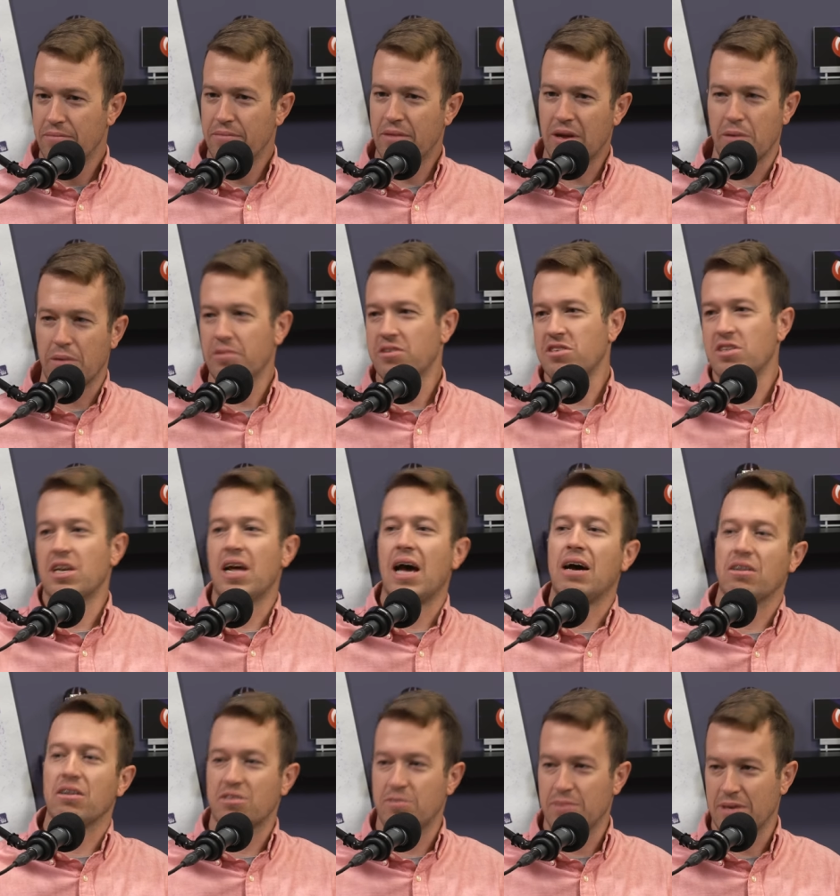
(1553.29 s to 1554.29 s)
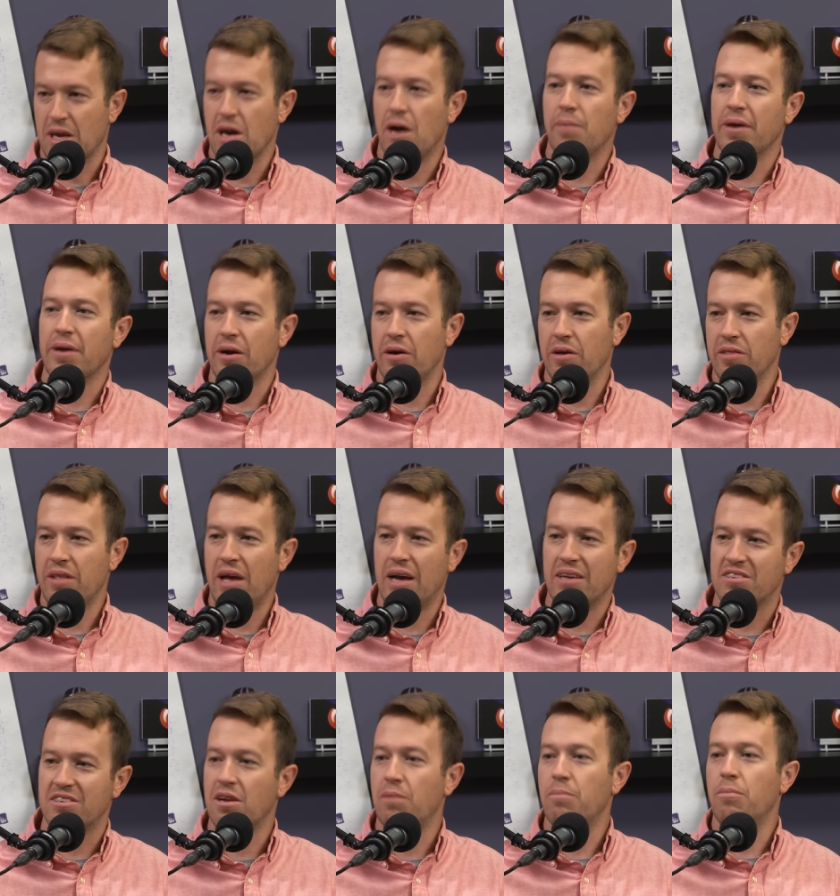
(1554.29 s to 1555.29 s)
there was an announcement coming on
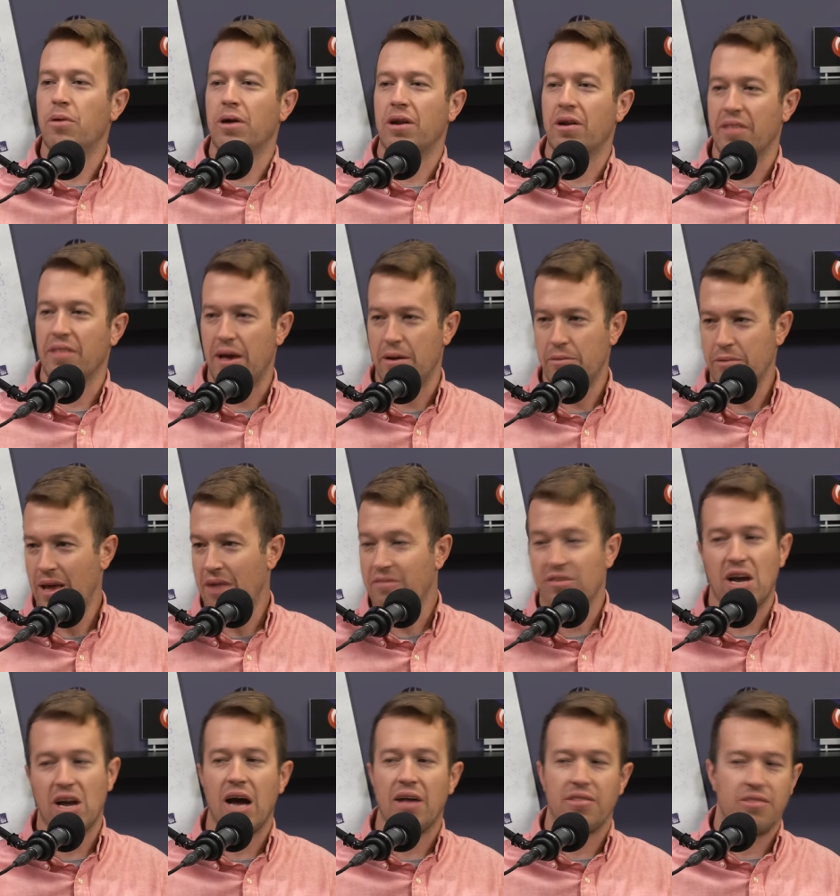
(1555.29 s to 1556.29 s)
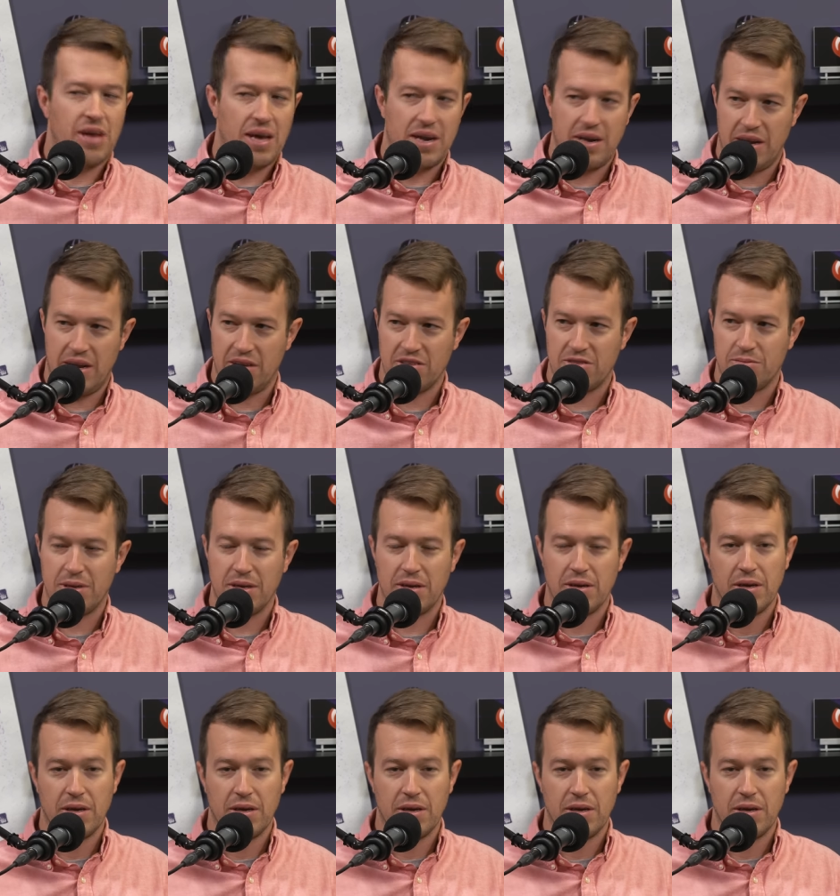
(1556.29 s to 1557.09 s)
at some point on that. We haven't gotten that announcement.